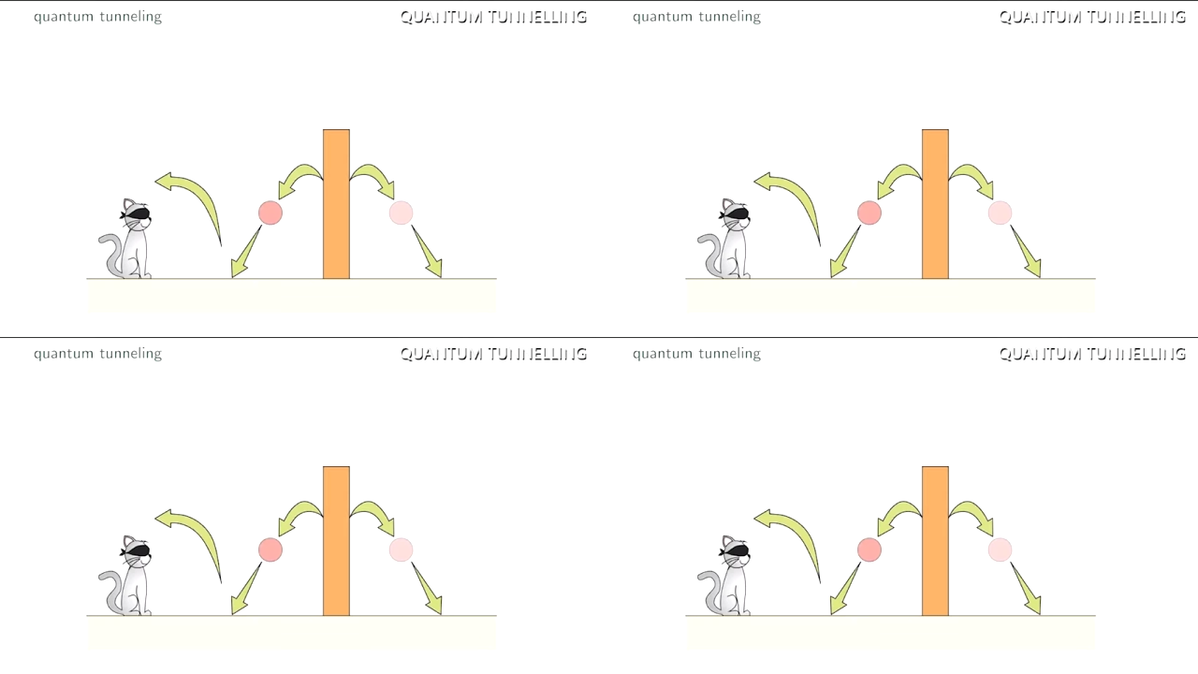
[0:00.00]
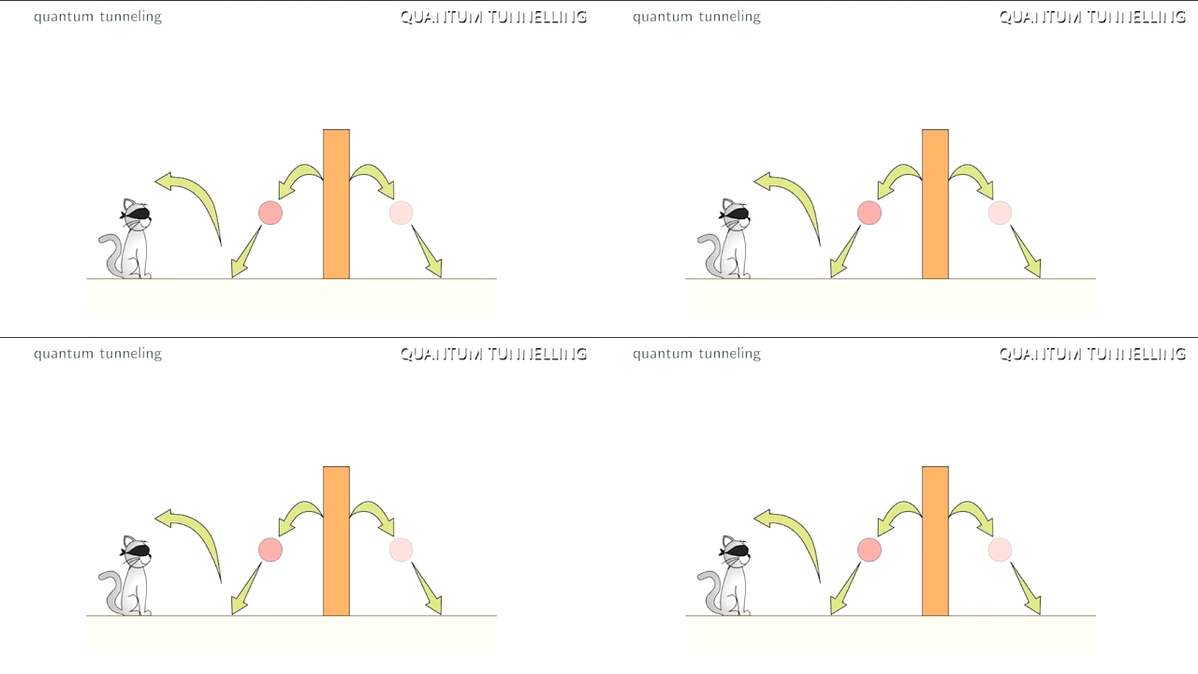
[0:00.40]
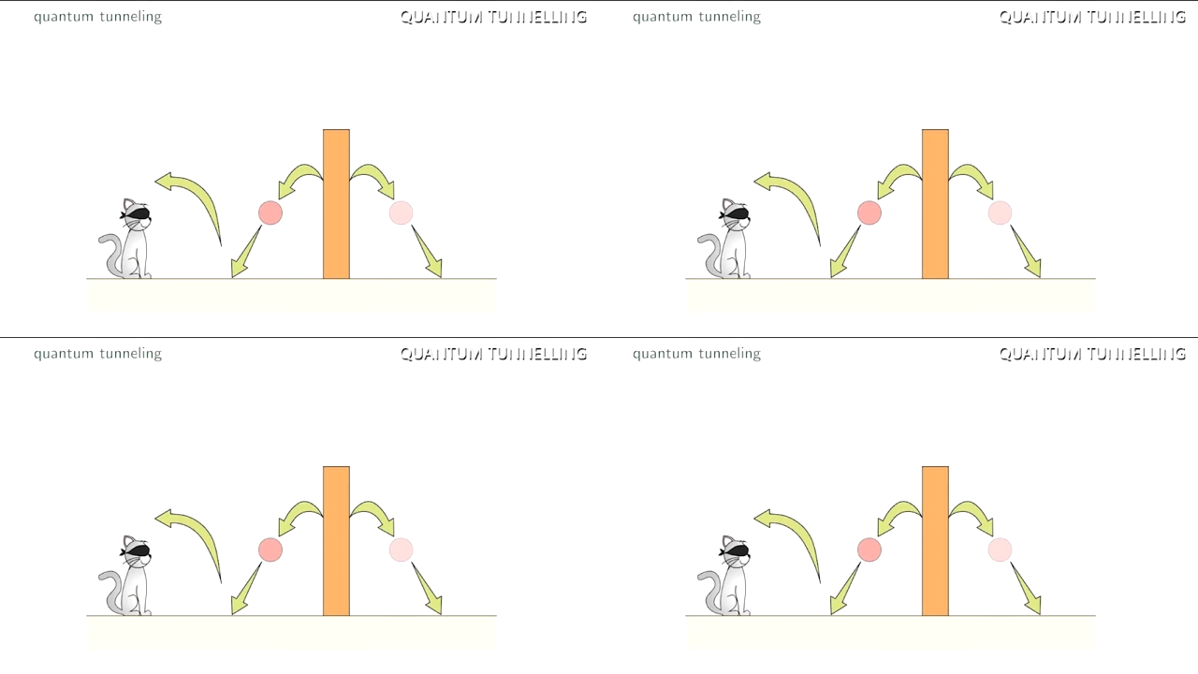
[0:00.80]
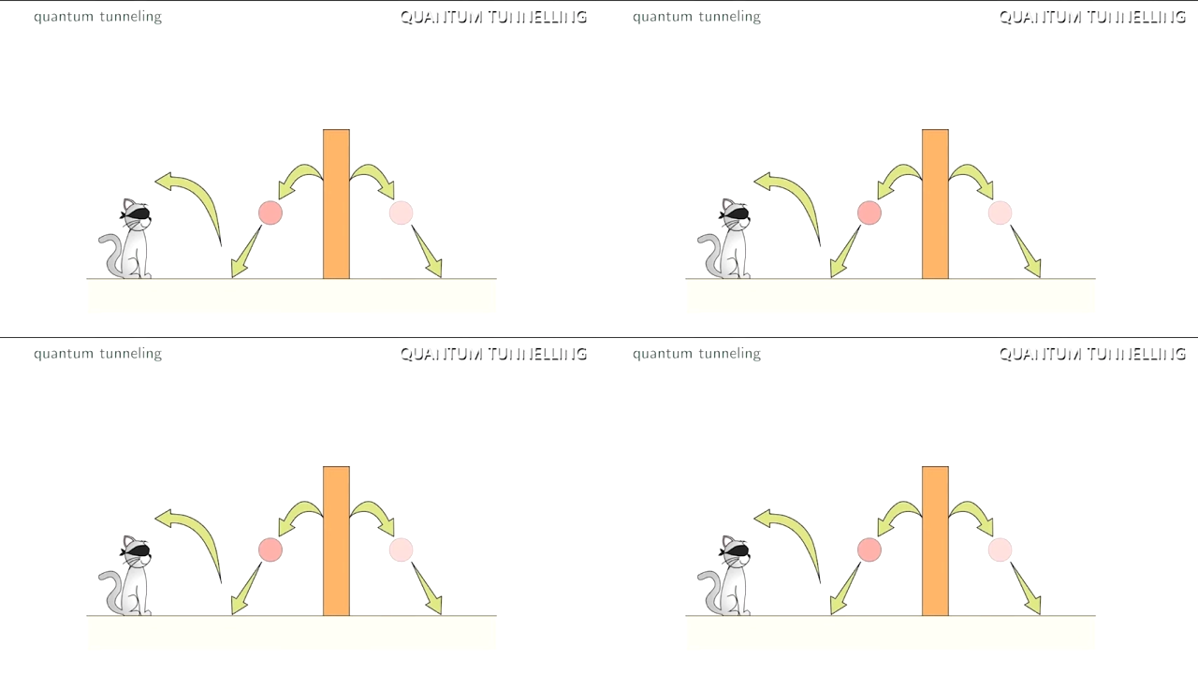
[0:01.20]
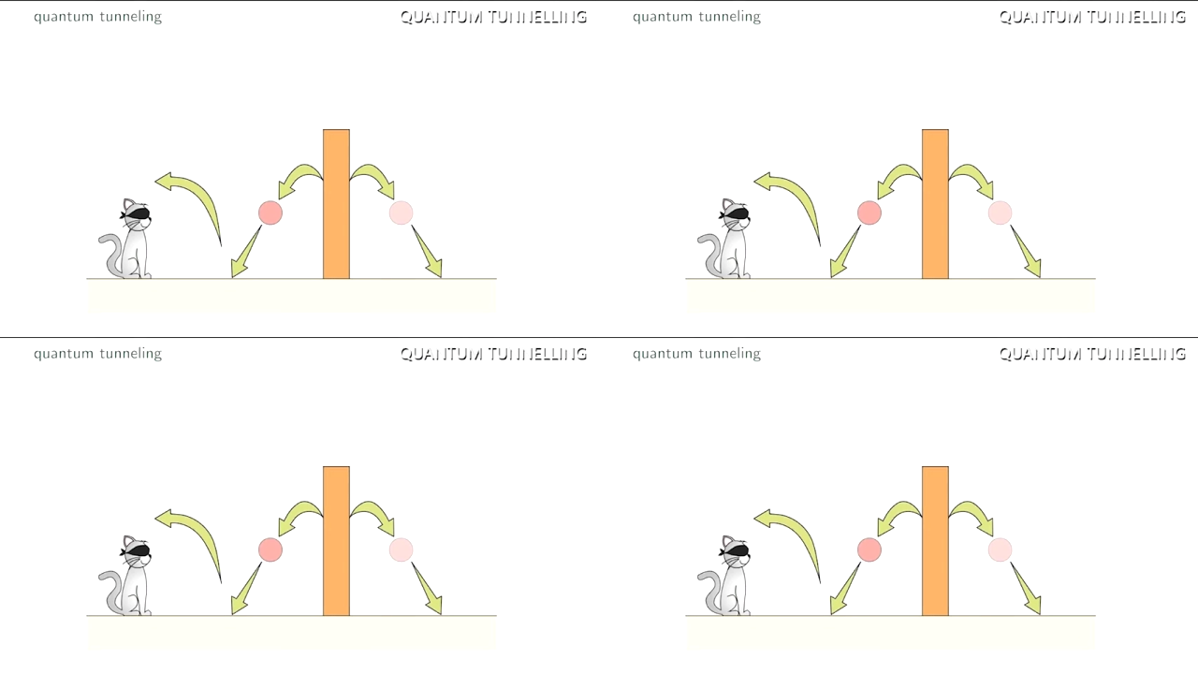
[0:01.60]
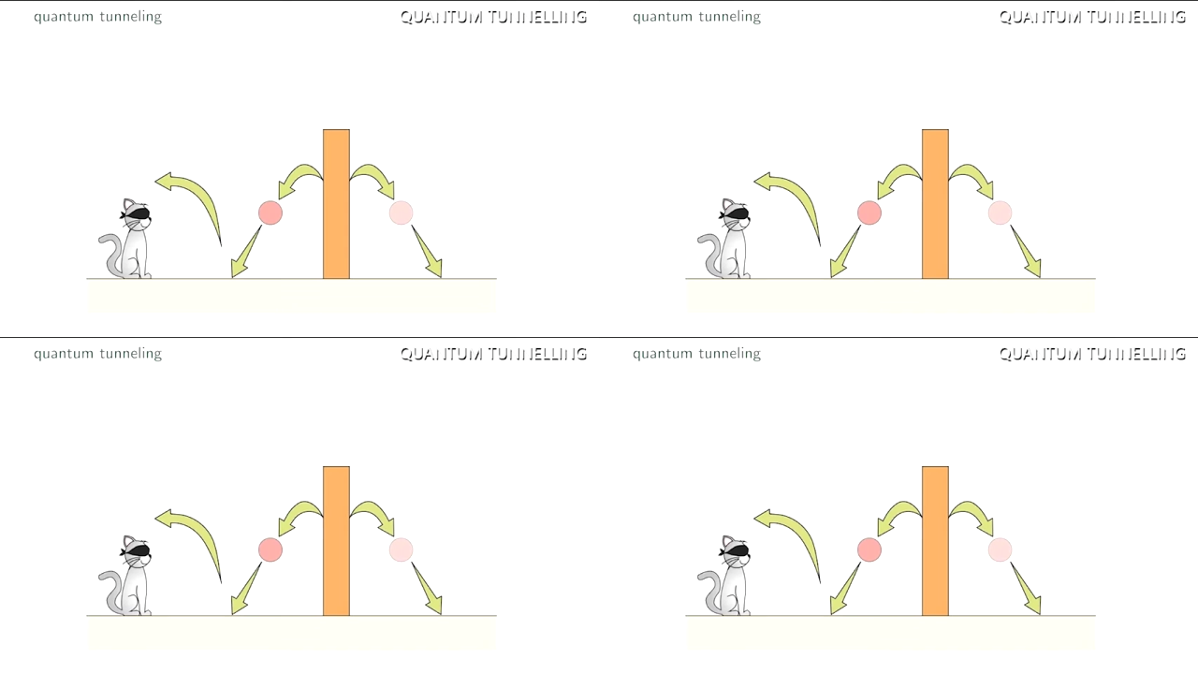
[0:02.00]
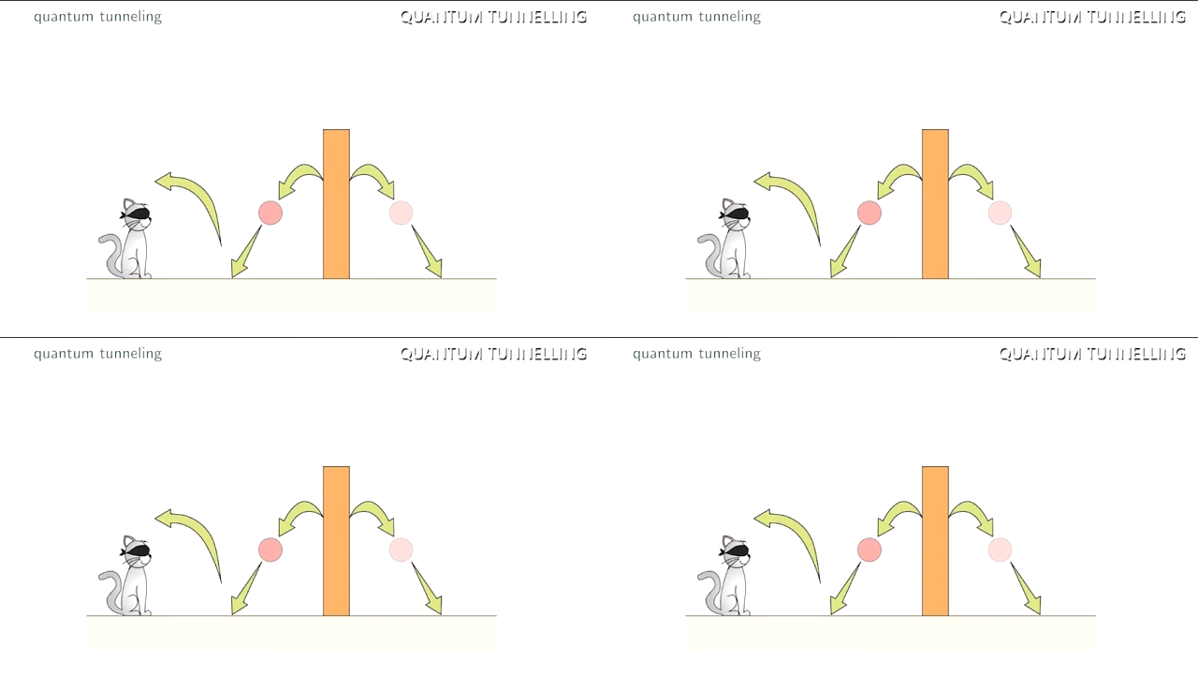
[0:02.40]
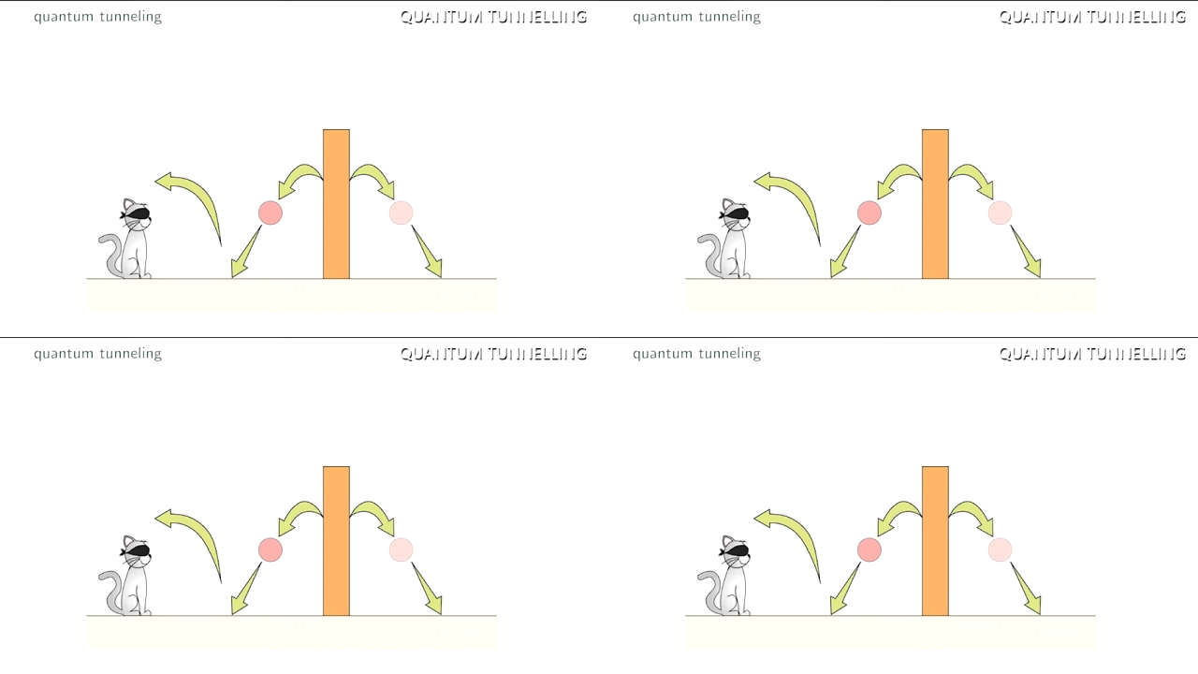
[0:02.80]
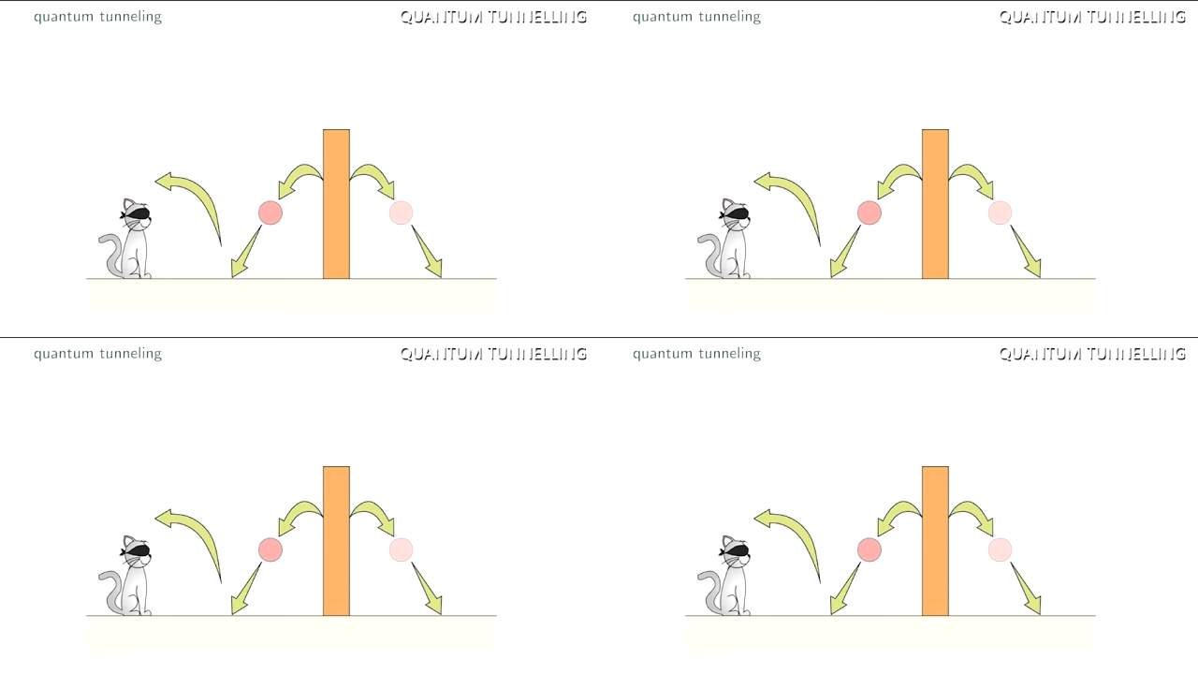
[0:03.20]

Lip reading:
Nobody's mouth can be seen.